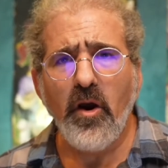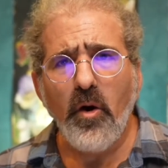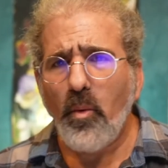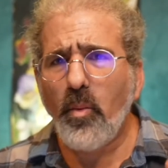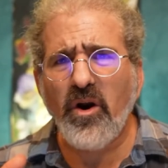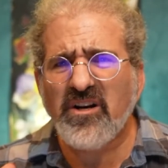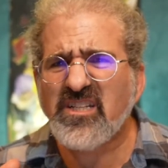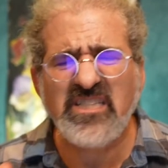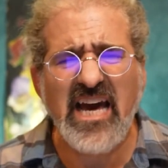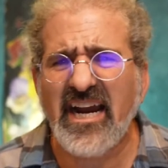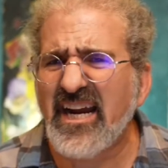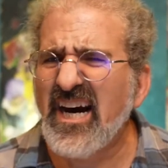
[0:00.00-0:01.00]
Where does
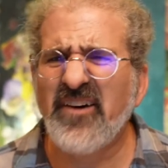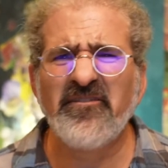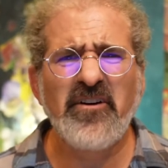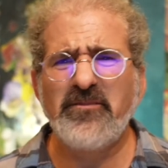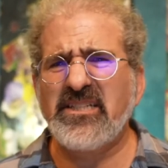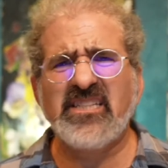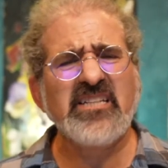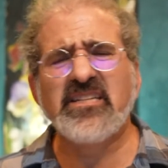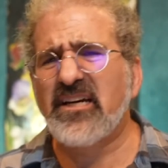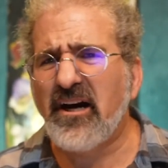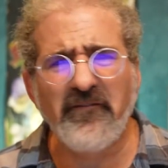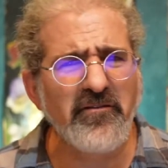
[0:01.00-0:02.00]
that come from? It
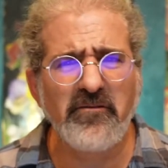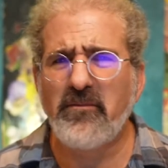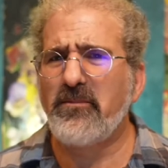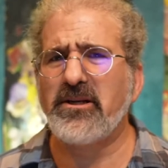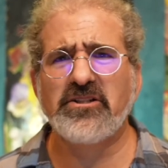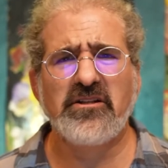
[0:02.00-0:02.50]
doesn't come from a bunch